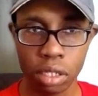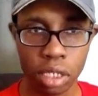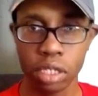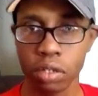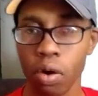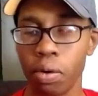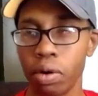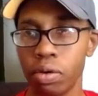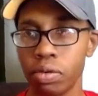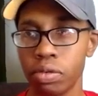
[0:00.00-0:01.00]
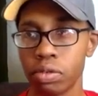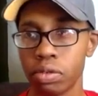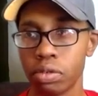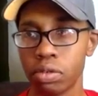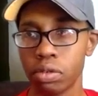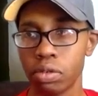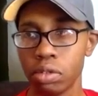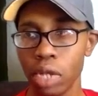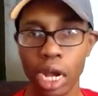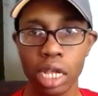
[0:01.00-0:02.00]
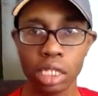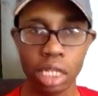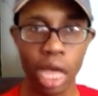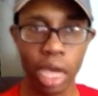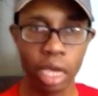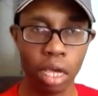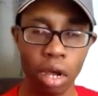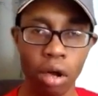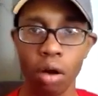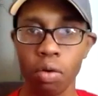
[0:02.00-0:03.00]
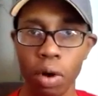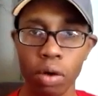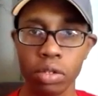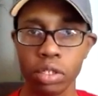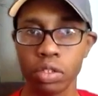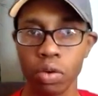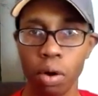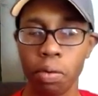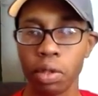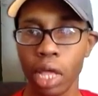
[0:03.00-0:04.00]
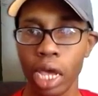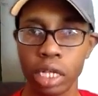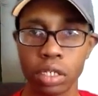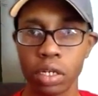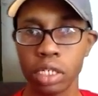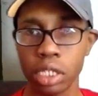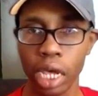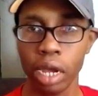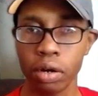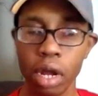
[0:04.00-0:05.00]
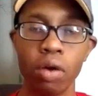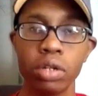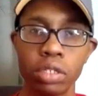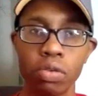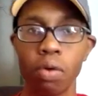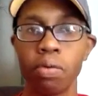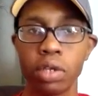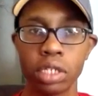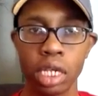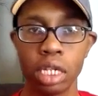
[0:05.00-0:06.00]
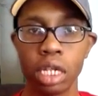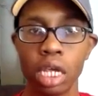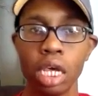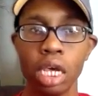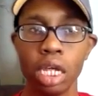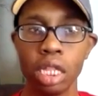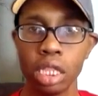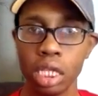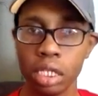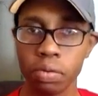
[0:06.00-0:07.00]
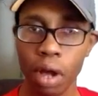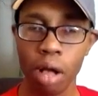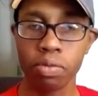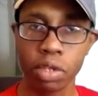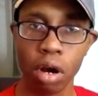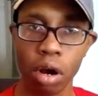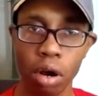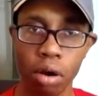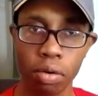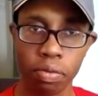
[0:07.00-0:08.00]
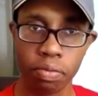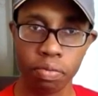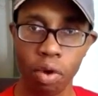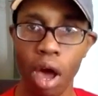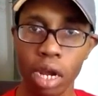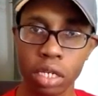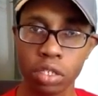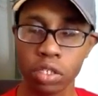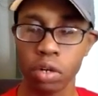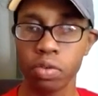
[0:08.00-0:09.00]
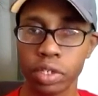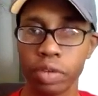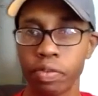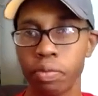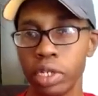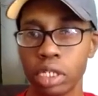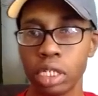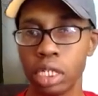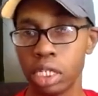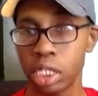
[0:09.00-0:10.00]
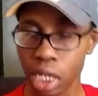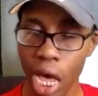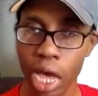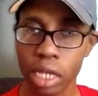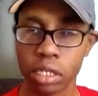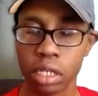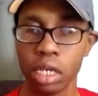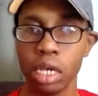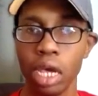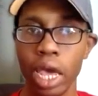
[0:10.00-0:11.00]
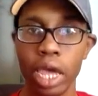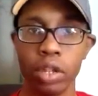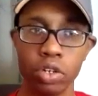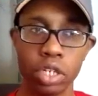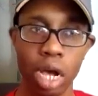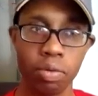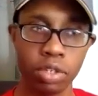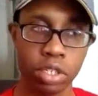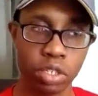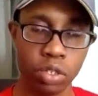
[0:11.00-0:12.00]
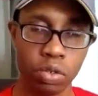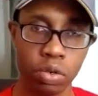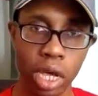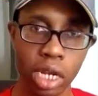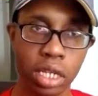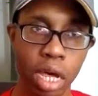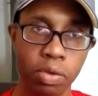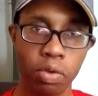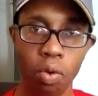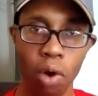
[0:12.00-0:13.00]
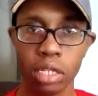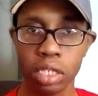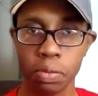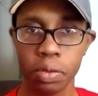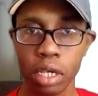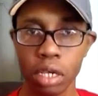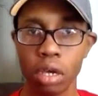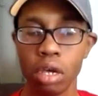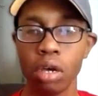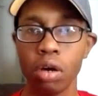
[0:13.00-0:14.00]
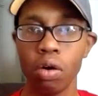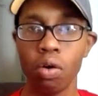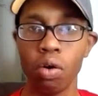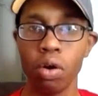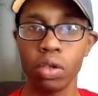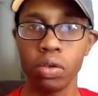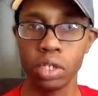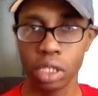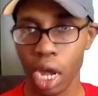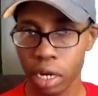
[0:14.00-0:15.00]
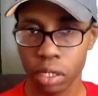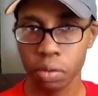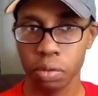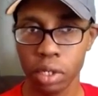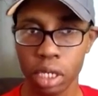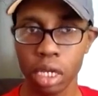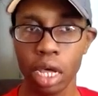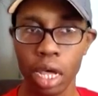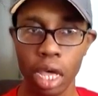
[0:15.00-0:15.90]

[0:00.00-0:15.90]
this is normal. Not as in like oh well, this is normal. Like it's going to stay here. No, it's normal. As in, these problems are product, service, information in disguise. And your job is to, anytime you want something or you desire something,